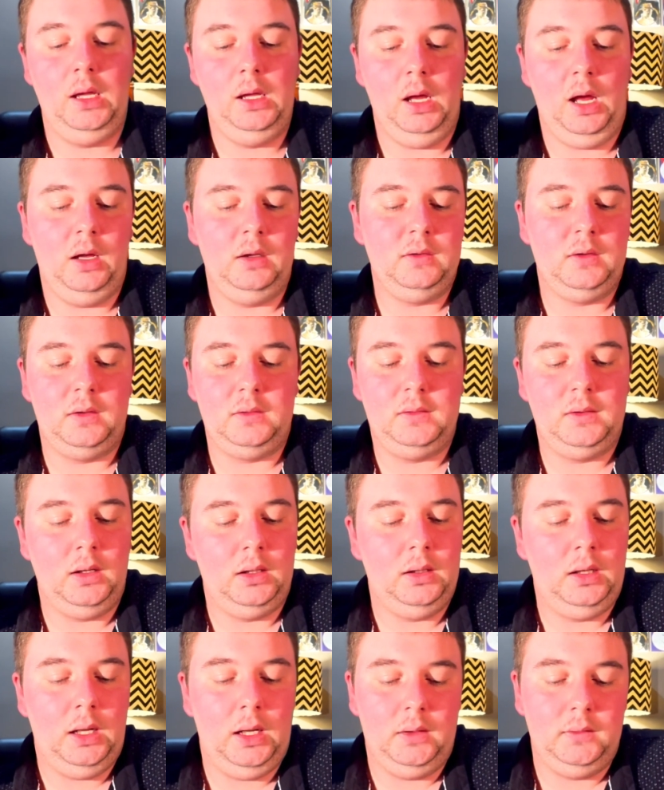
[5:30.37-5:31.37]
As I
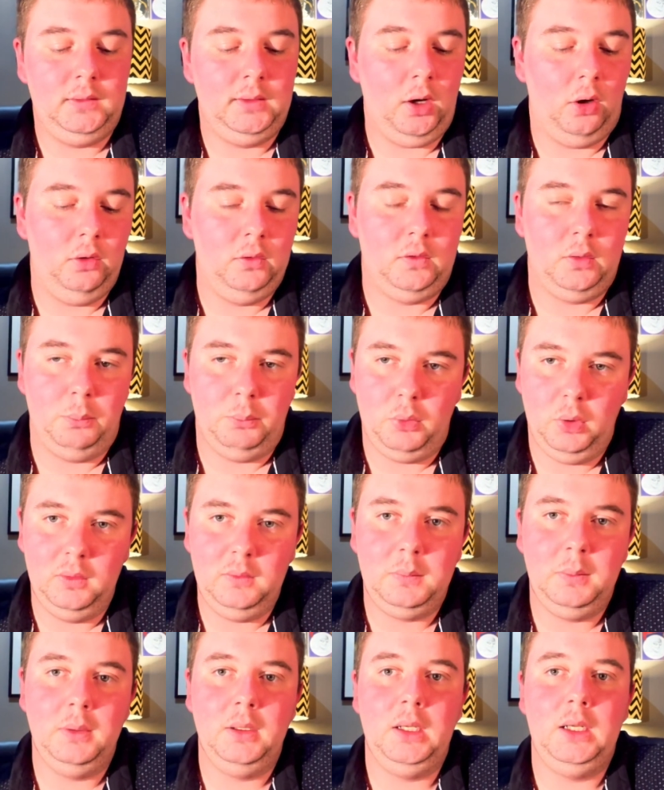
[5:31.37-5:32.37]
said, he's going to
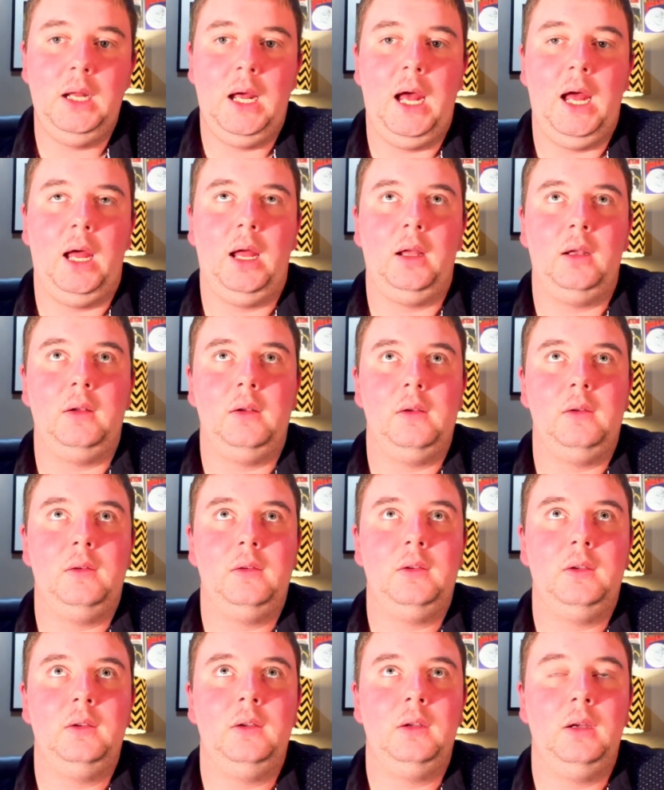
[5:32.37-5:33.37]
Brisbane, and
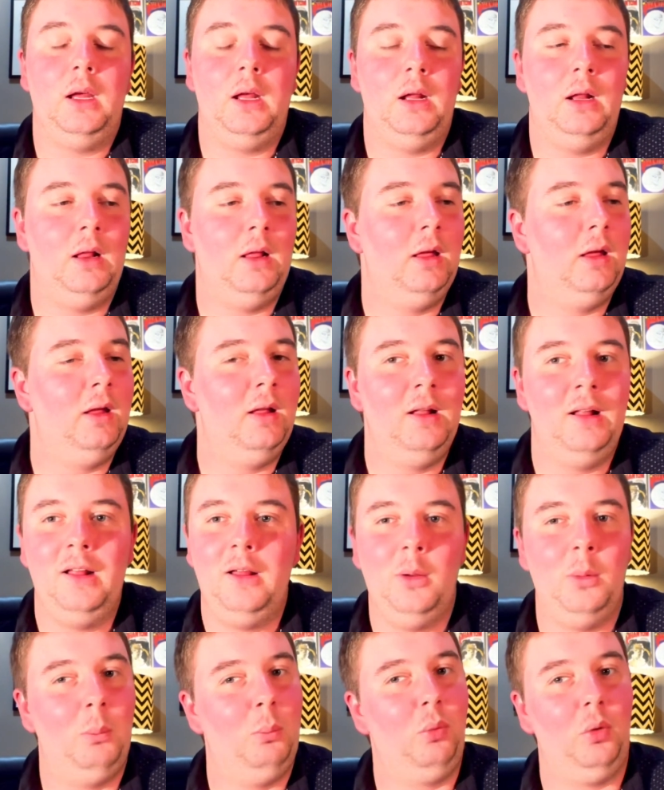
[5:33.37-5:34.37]

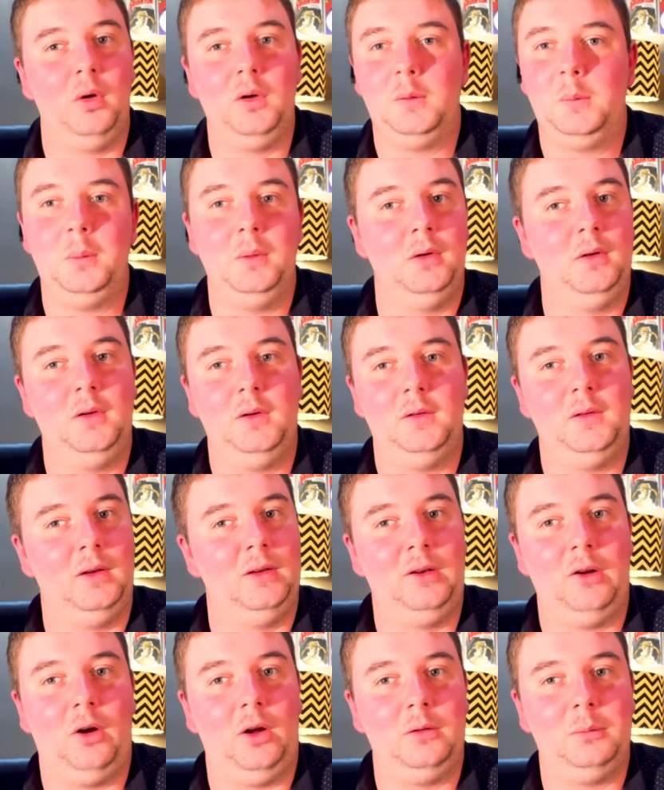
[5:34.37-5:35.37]
Brisbane is a
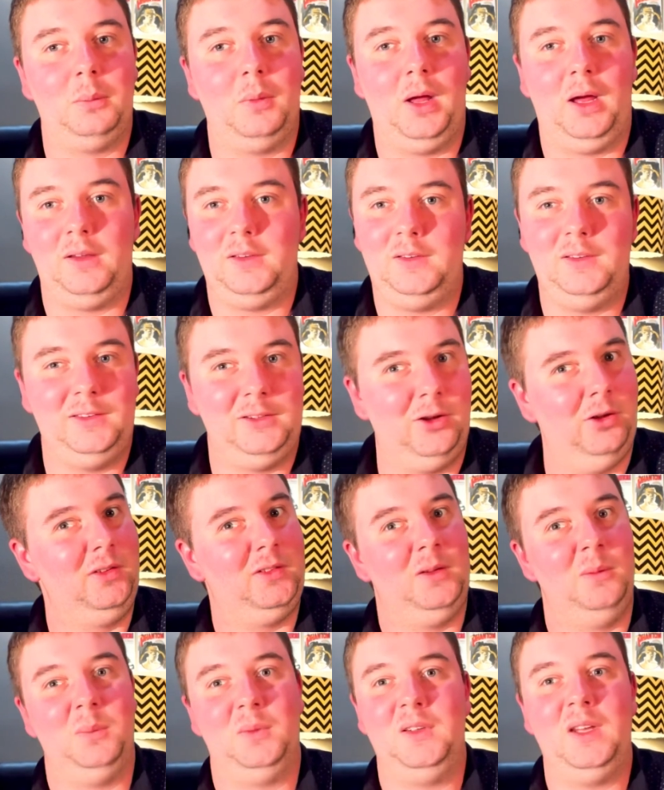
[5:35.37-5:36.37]
nice place. It's got
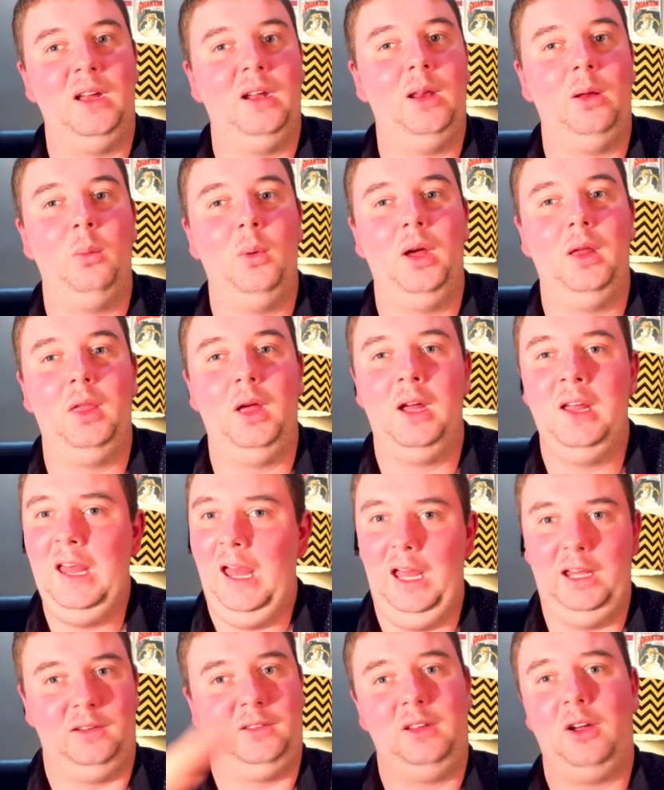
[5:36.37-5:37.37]
some sunny weather,
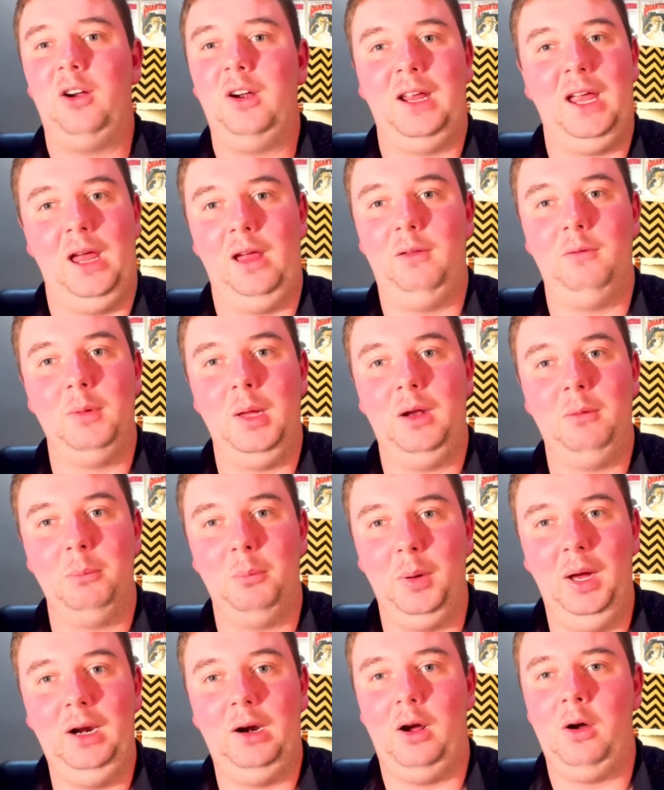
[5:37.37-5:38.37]
and it's going to get even
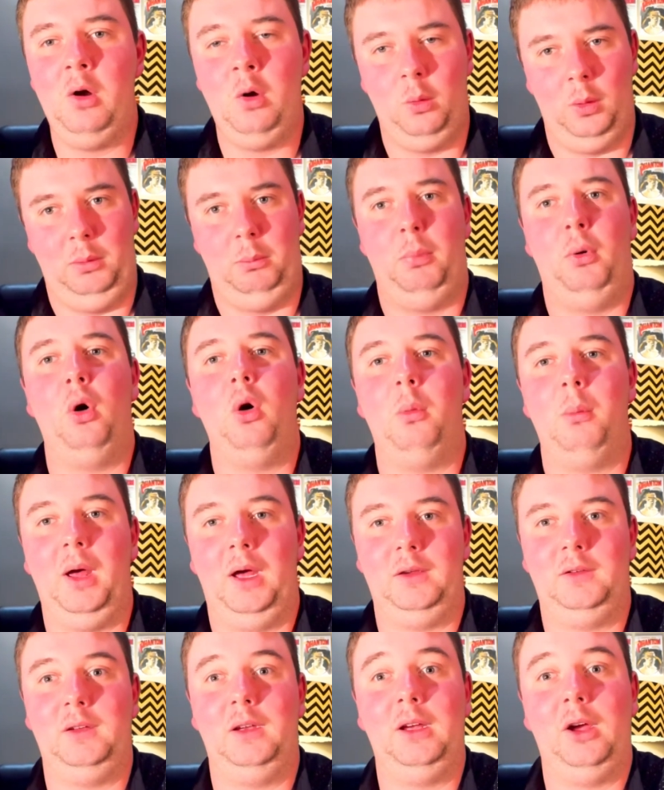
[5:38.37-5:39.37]
better when Paul
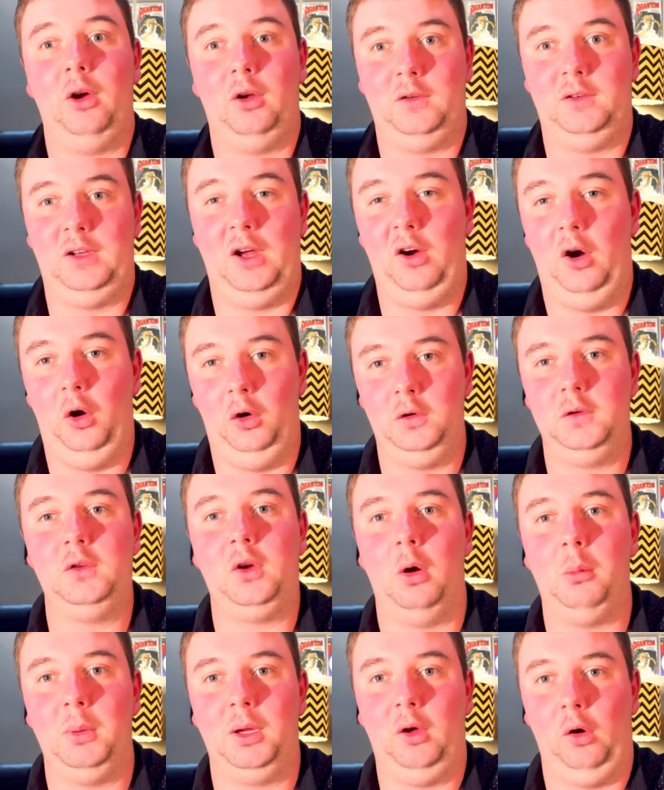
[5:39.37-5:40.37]
Mason goes to Oz
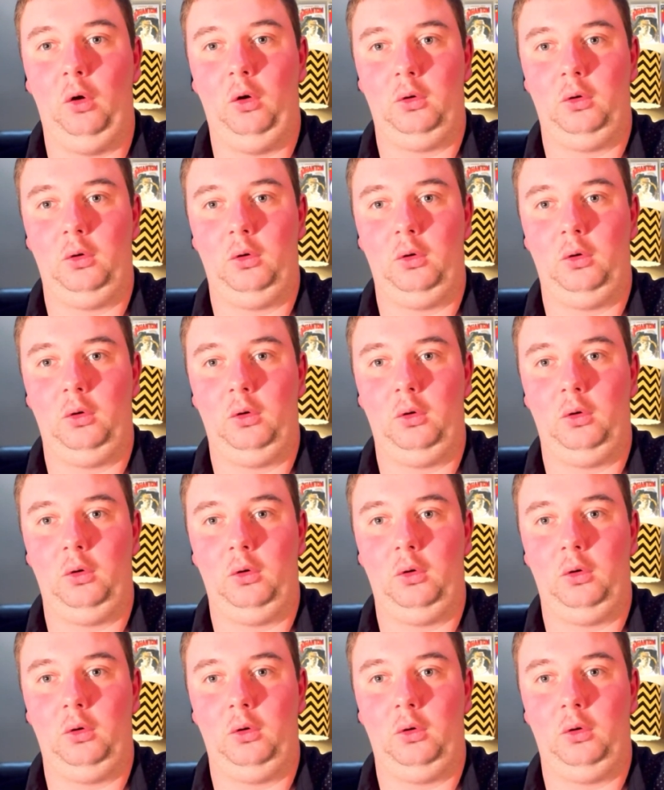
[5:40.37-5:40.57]
Comic Con.